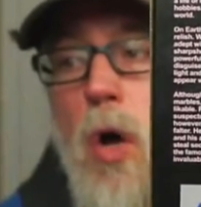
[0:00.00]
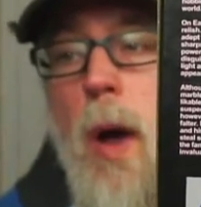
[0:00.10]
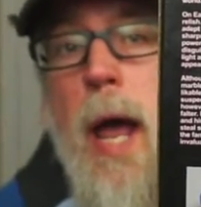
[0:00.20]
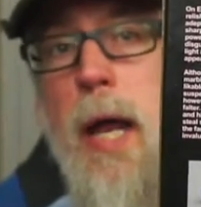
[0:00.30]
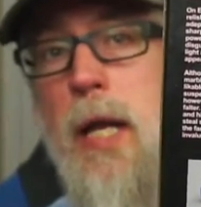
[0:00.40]

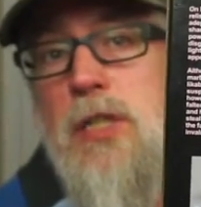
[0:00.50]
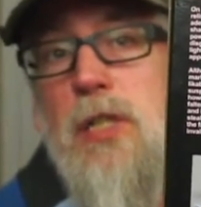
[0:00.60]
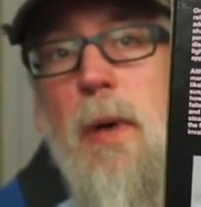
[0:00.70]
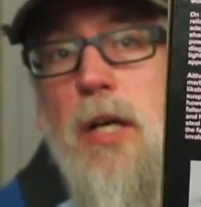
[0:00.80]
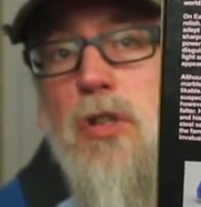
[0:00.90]
and
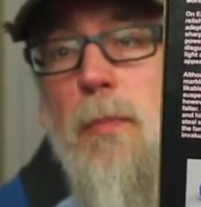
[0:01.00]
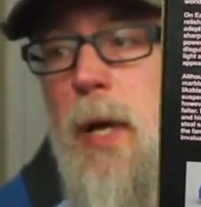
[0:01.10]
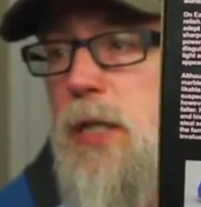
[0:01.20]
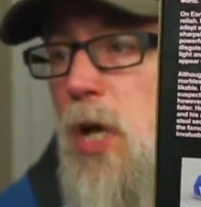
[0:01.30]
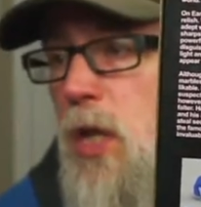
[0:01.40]
some extra
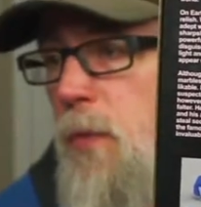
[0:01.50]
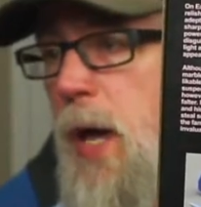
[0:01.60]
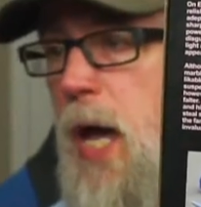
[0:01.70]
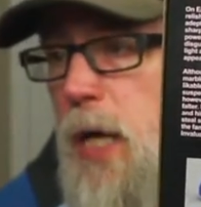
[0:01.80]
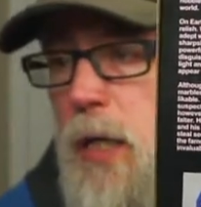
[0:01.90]
pics on the
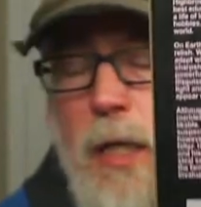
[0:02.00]
back.